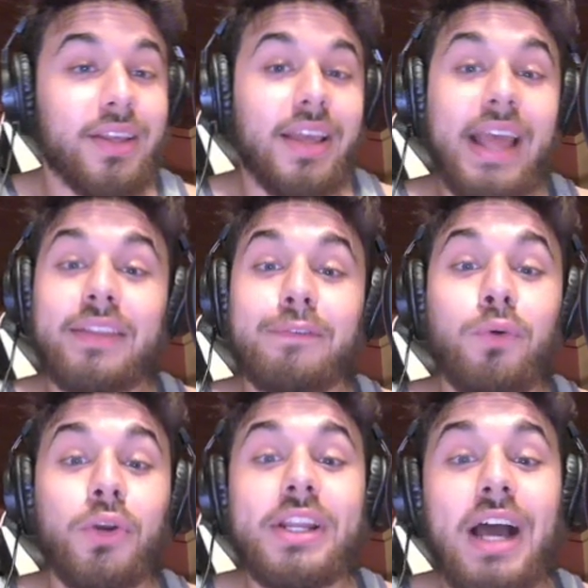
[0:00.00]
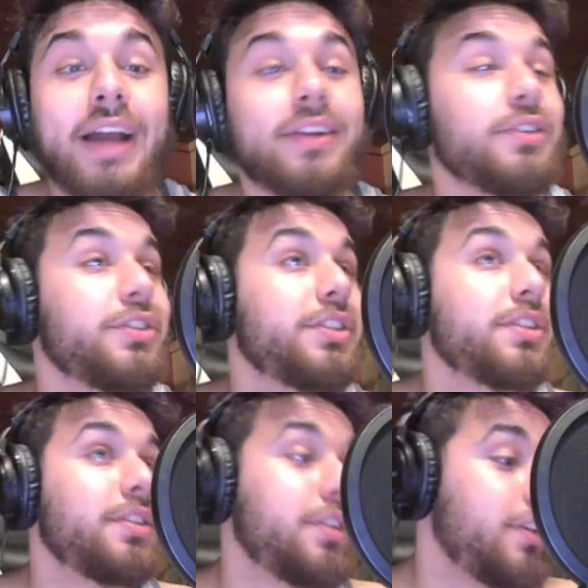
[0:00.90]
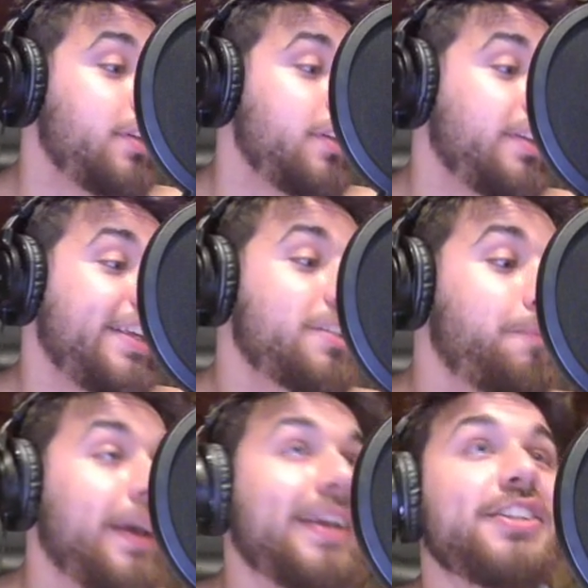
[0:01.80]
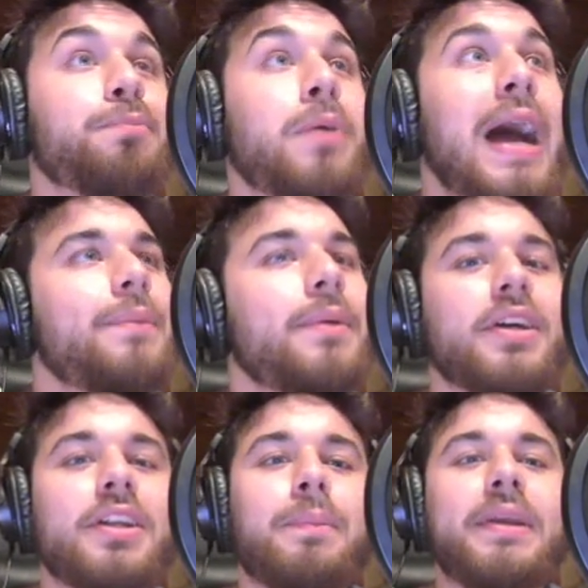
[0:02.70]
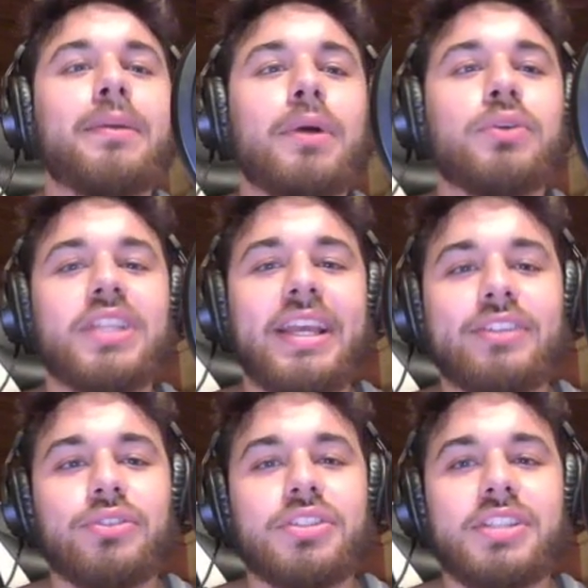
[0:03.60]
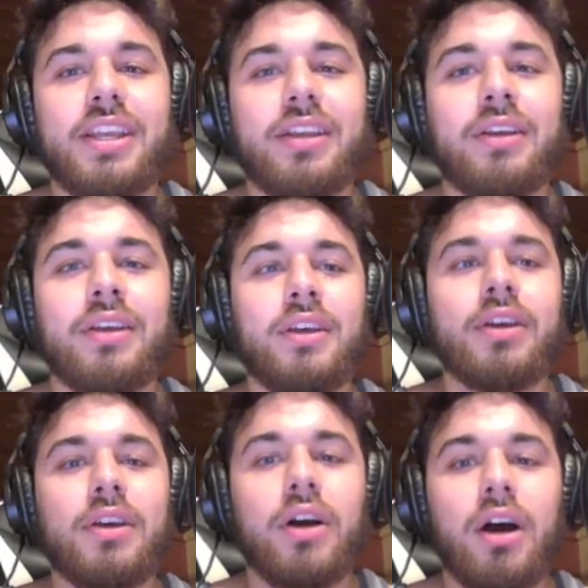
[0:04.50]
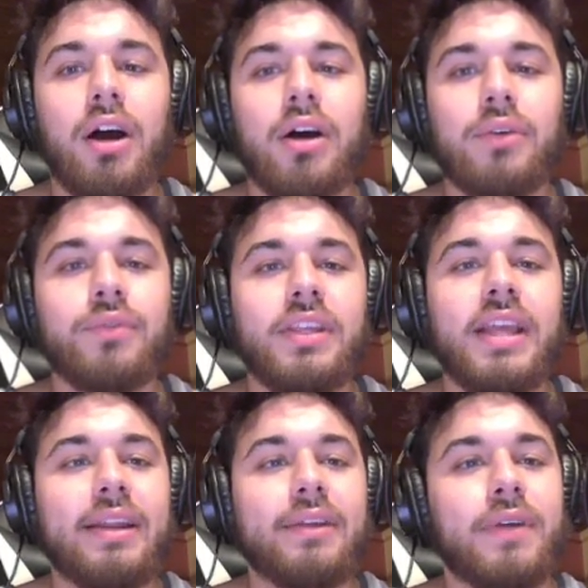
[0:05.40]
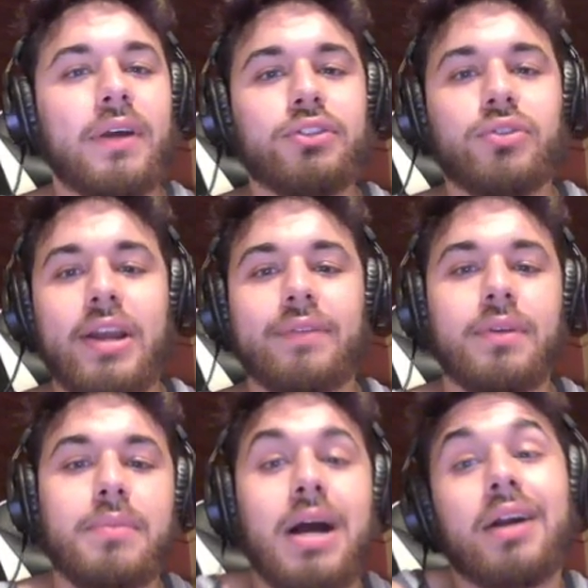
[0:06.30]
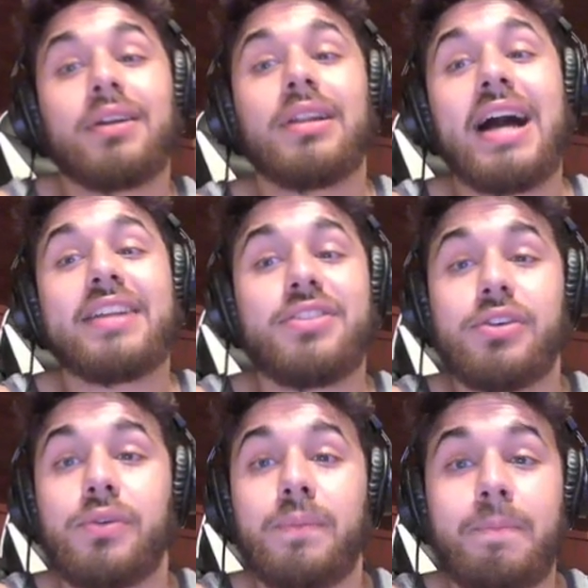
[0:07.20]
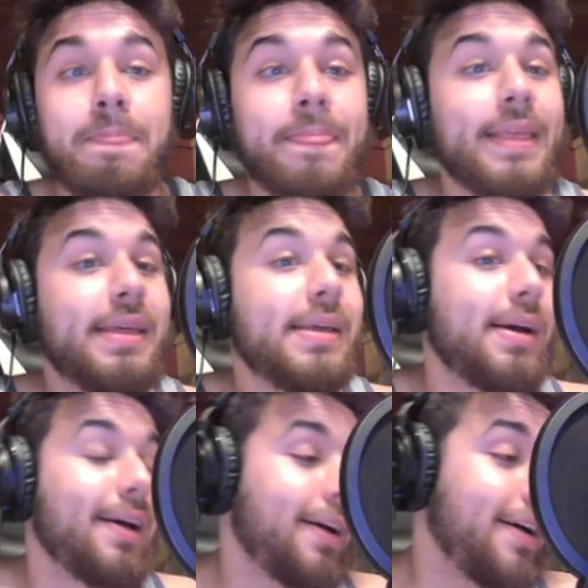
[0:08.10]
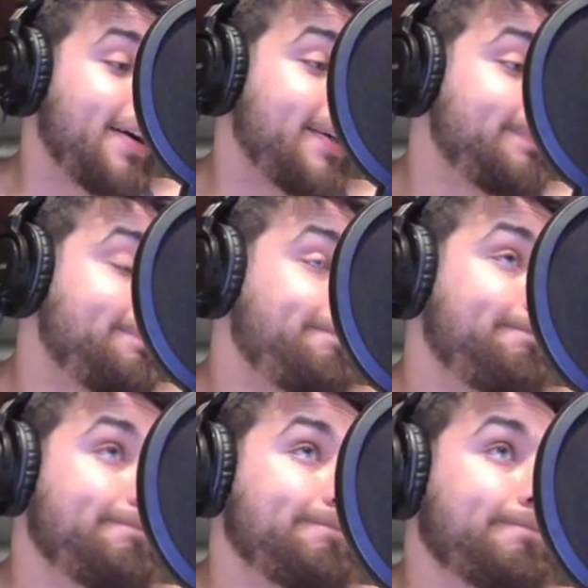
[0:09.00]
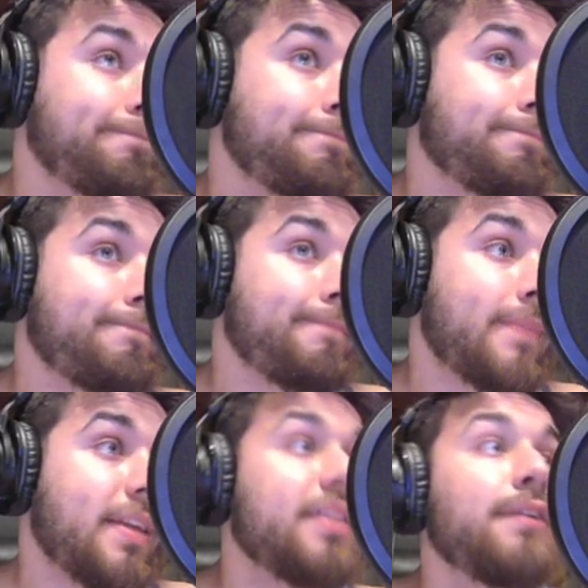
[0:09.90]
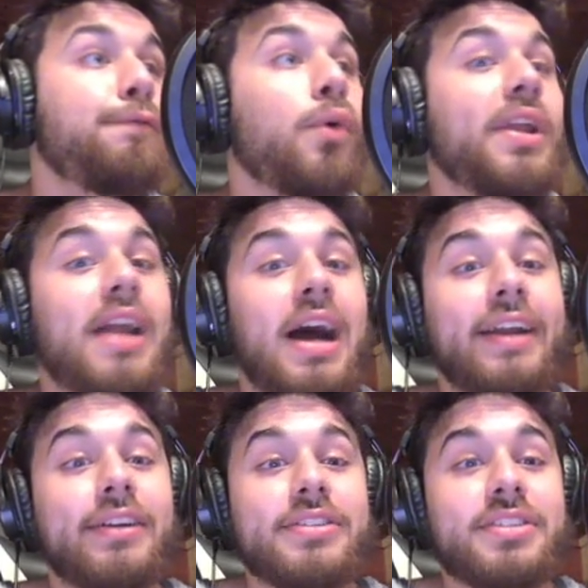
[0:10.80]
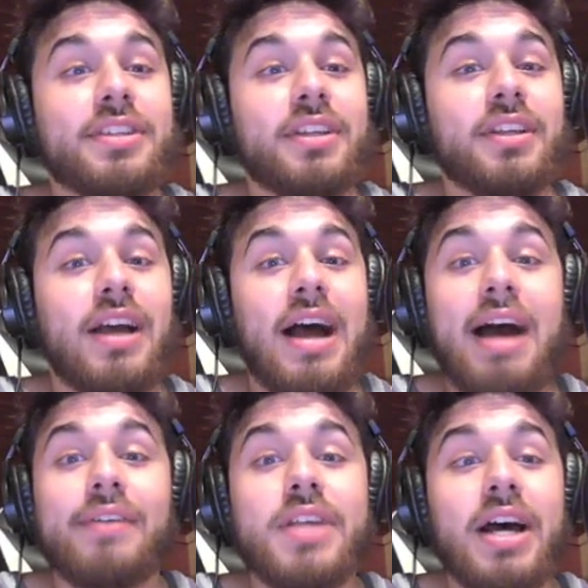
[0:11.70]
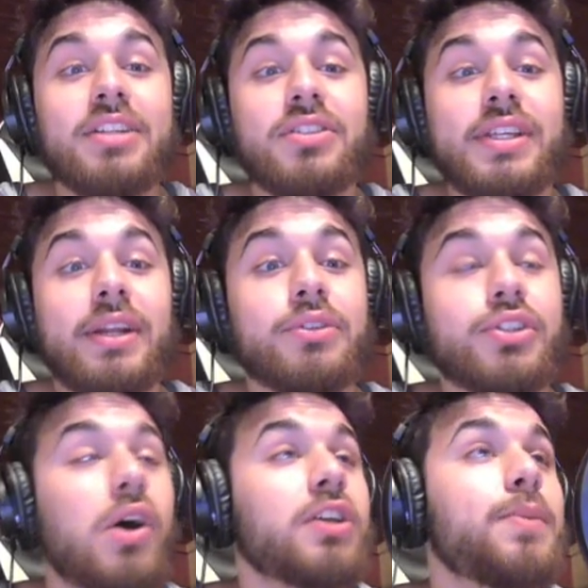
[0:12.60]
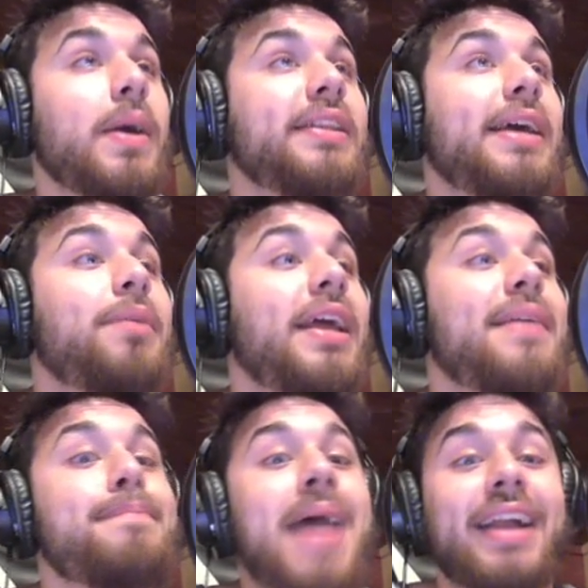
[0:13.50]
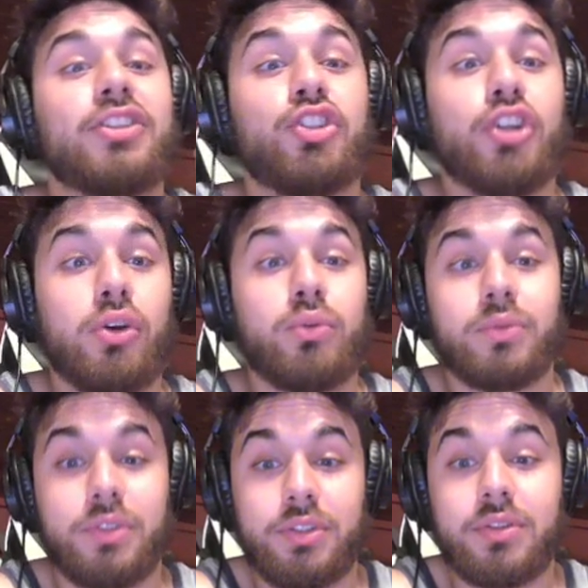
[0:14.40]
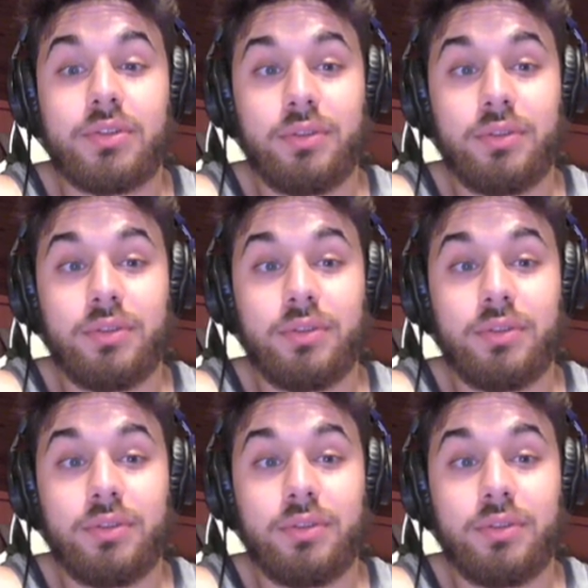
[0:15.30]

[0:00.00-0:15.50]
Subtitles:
And the 49ers, this pick is probably going to be the most interesting of the NFL draft. I'm not going to lie to you. The 49ers, there was talks about them getting Mac Jones